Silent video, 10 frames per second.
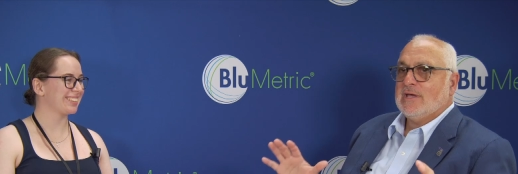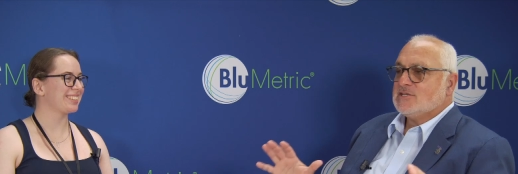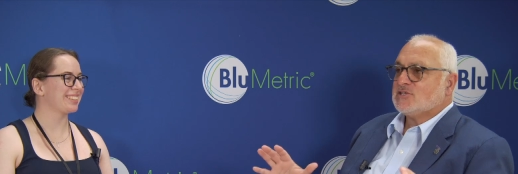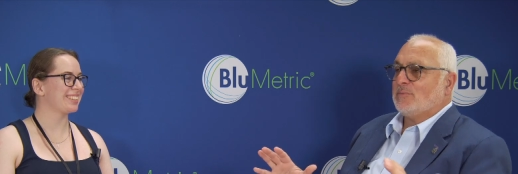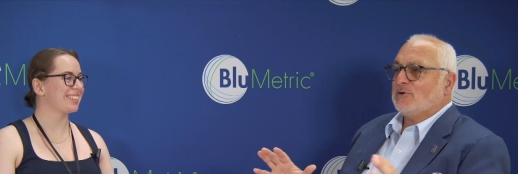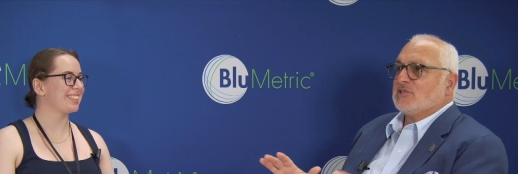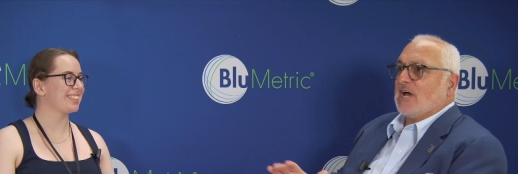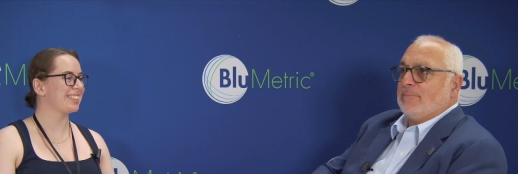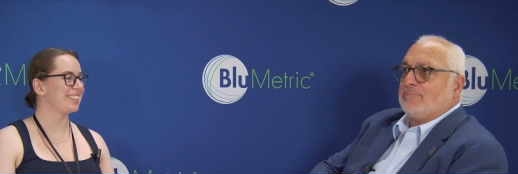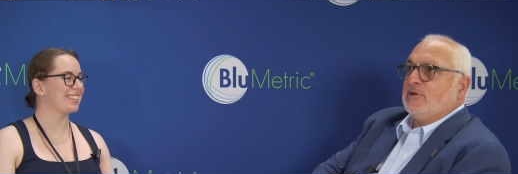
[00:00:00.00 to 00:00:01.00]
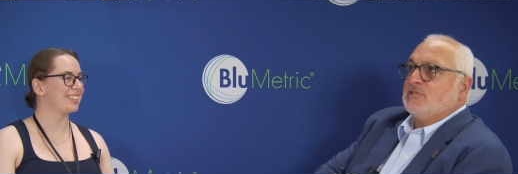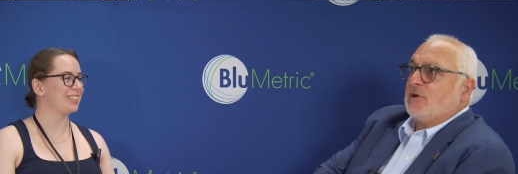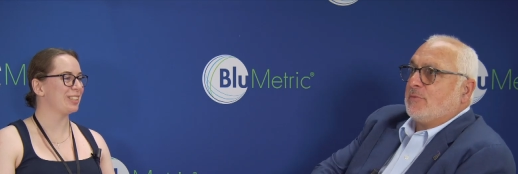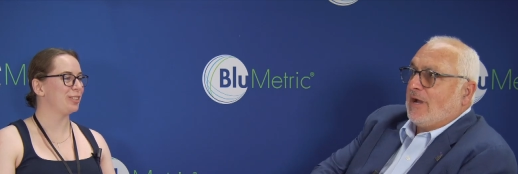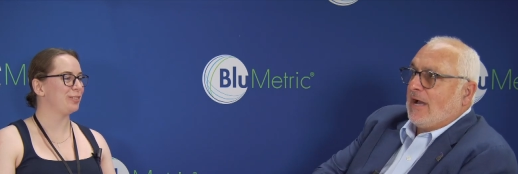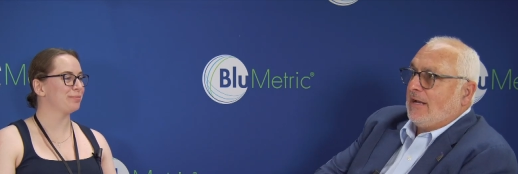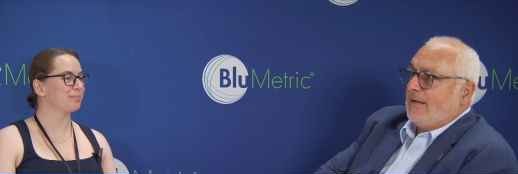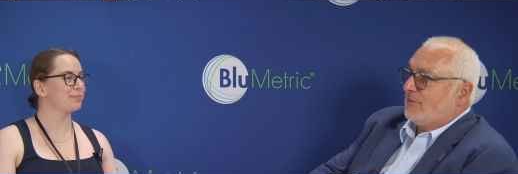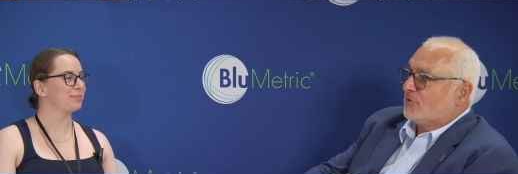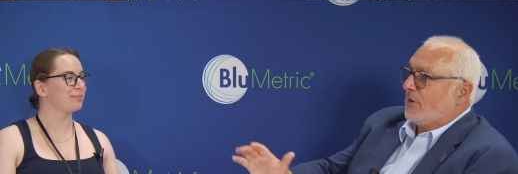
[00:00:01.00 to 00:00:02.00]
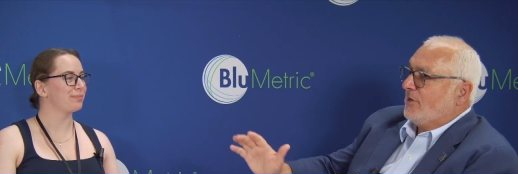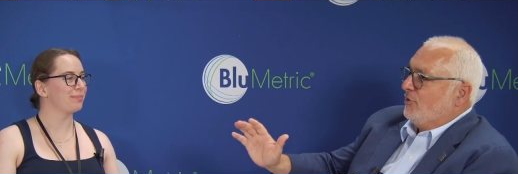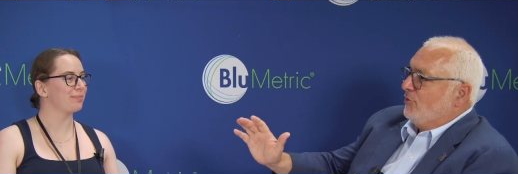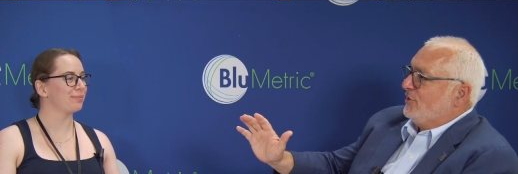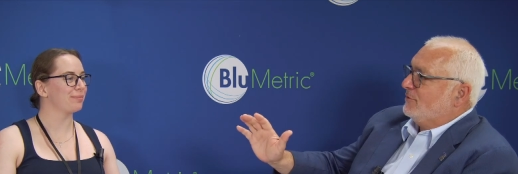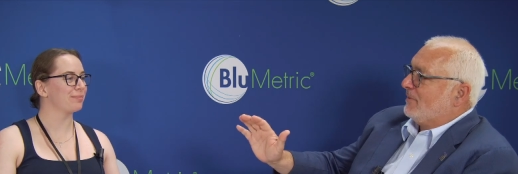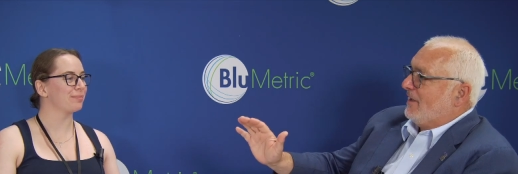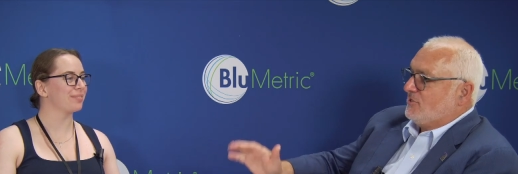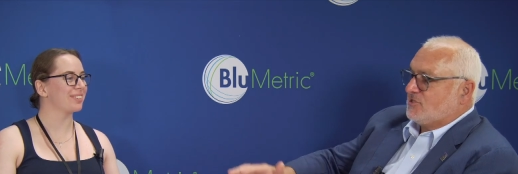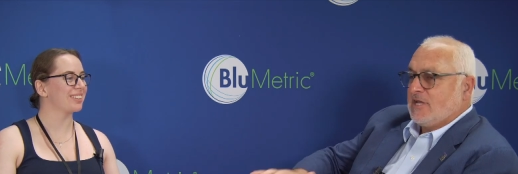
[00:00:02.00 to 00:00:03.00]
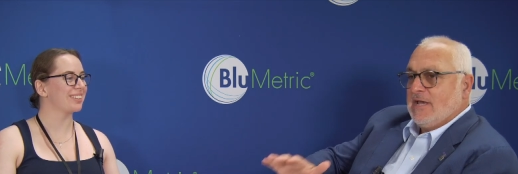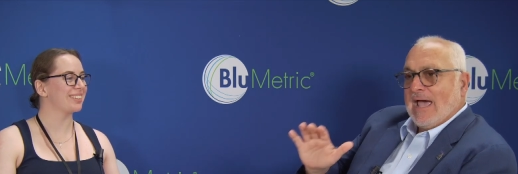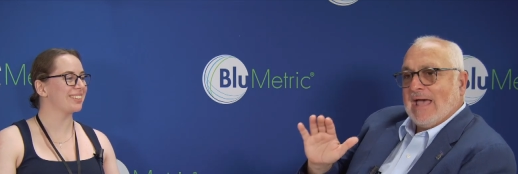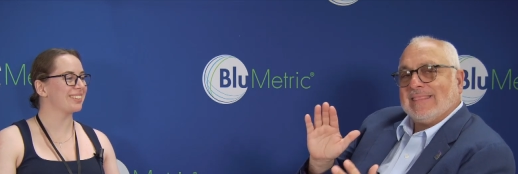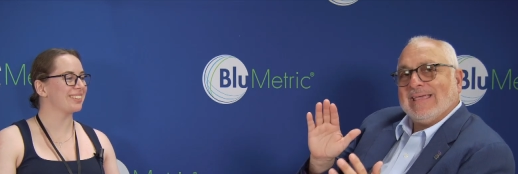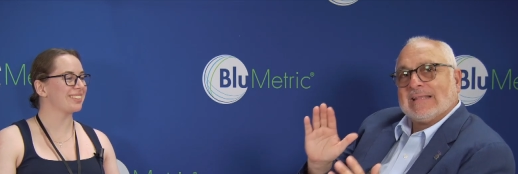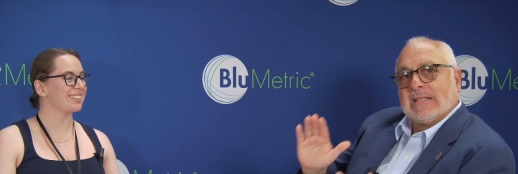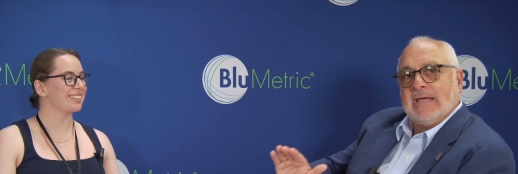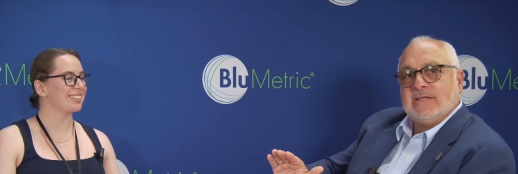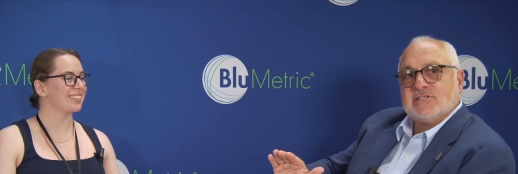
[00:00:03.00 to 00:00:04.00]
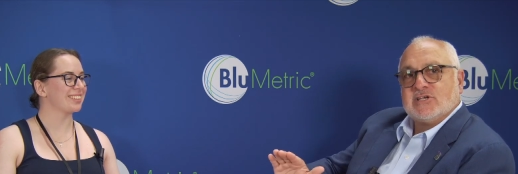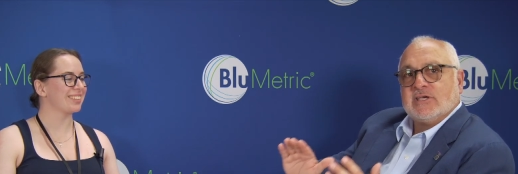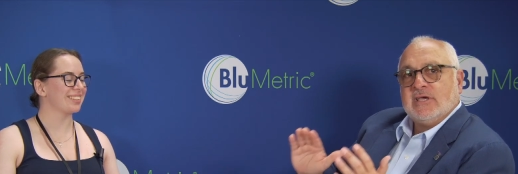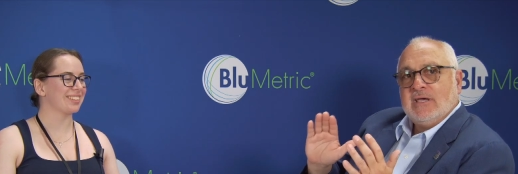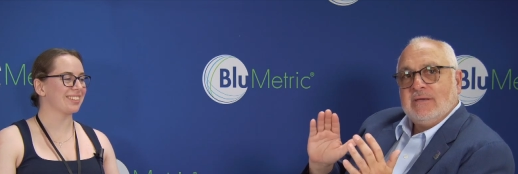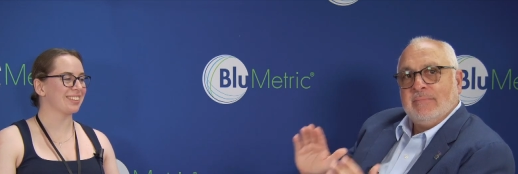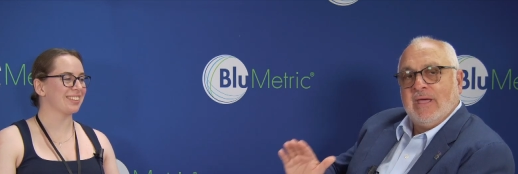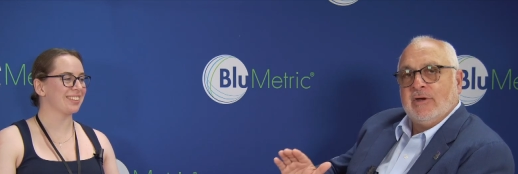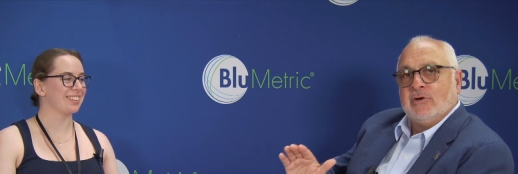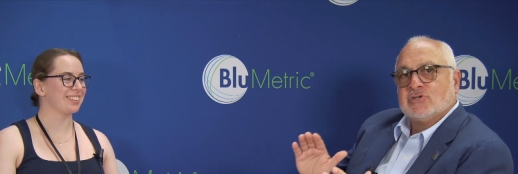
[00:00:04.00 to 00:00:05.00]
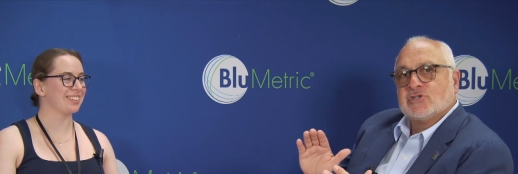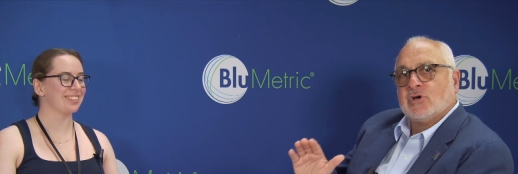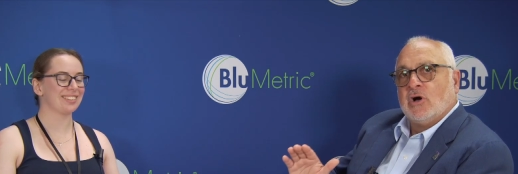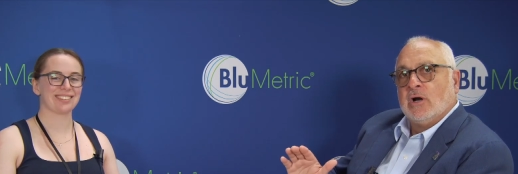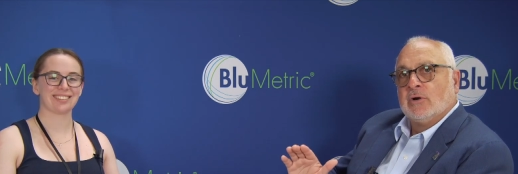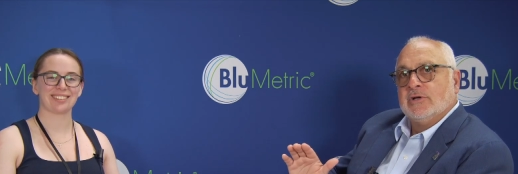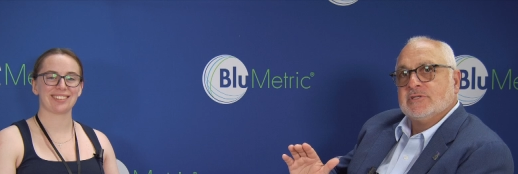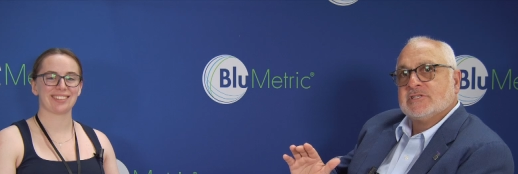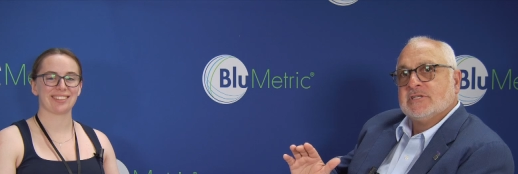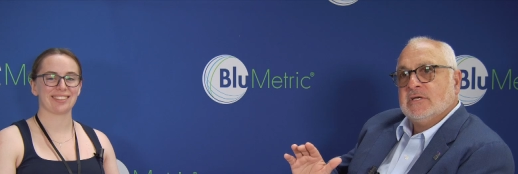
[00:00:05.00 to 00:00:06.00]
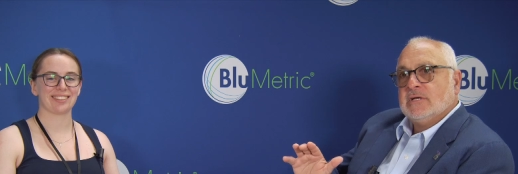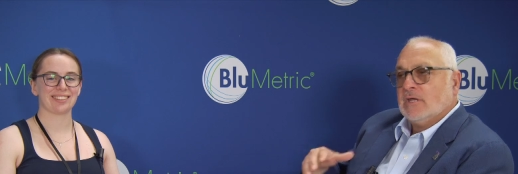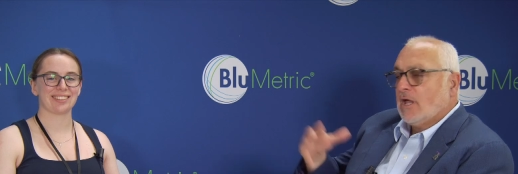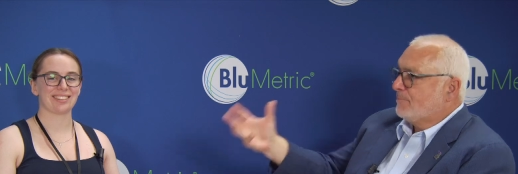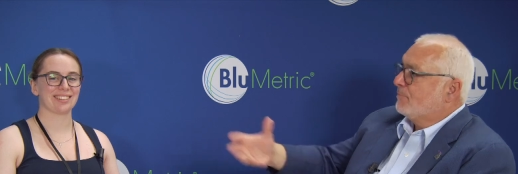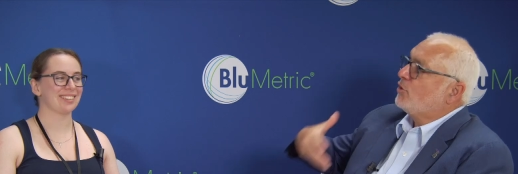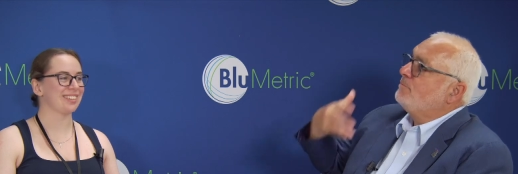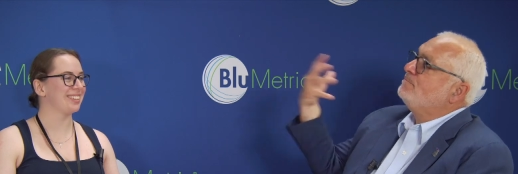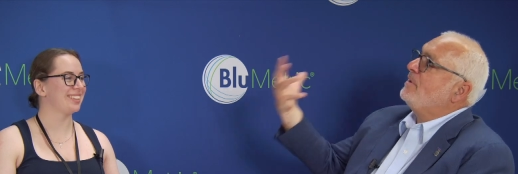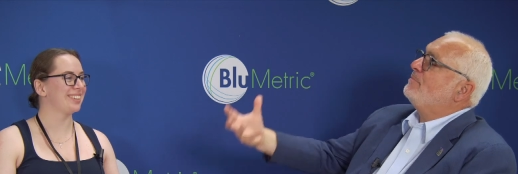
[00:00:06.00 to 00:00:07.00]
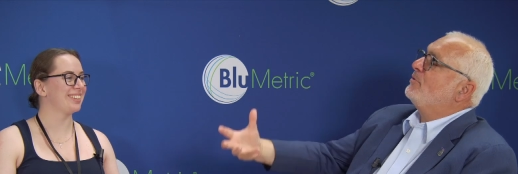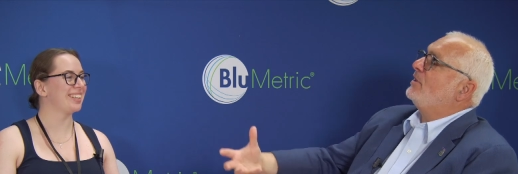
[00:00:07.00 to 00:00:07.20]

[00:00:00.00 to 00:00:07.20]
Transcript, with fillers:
Speaker 1: Summerside, Prince Edward Island at the Credit Union Place at the Atlantic Mayors Congress. A lot of good people